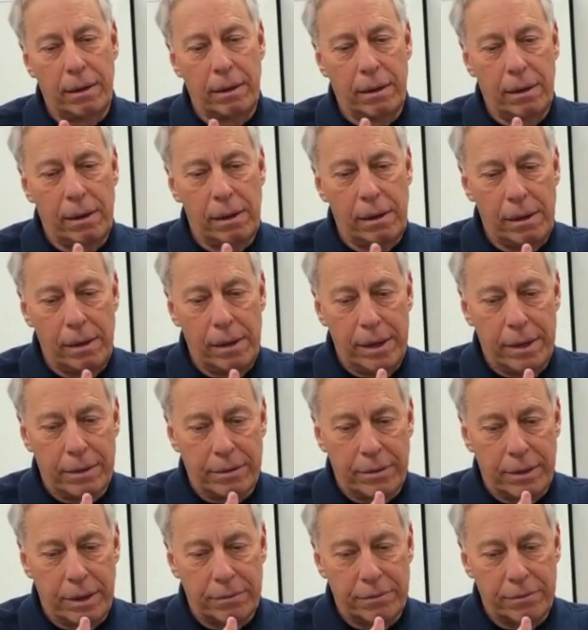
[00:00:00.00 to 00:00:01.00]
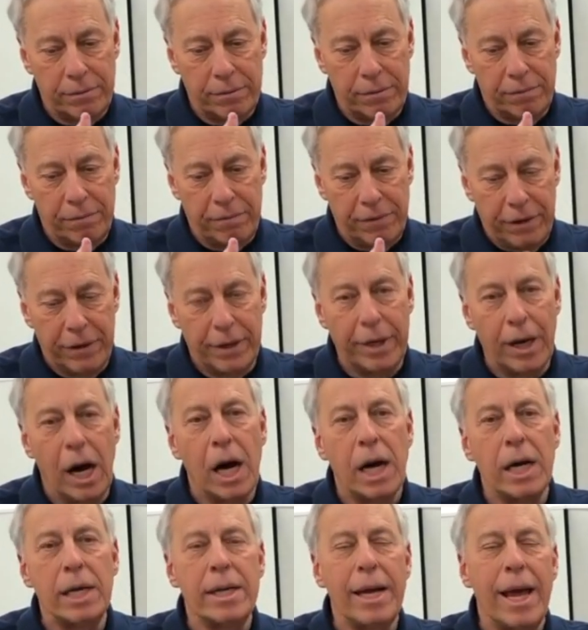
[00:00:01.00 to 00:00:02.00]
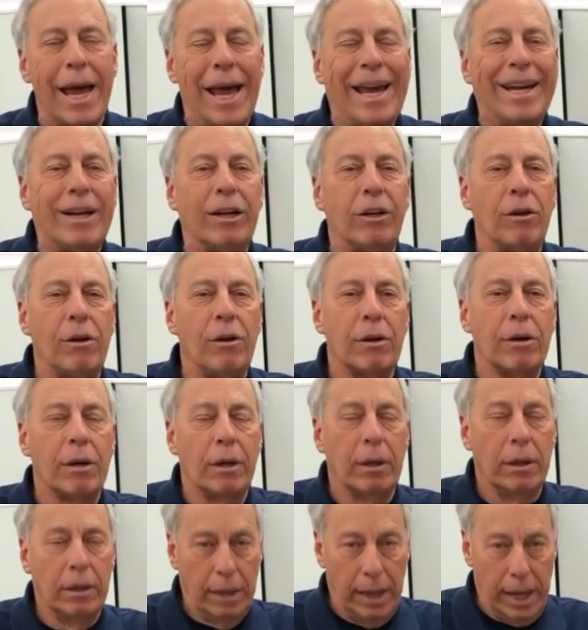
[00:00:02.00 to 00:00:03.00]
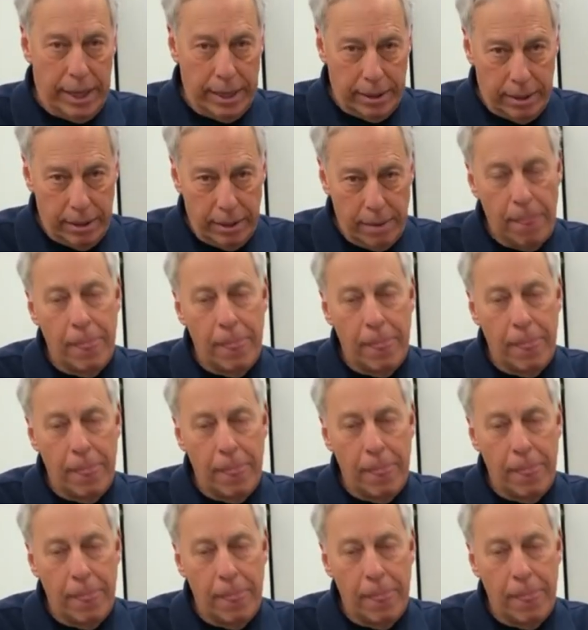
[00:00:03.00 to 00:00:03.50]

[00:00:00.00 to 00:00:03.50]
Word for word: uh, is is very unanalog like.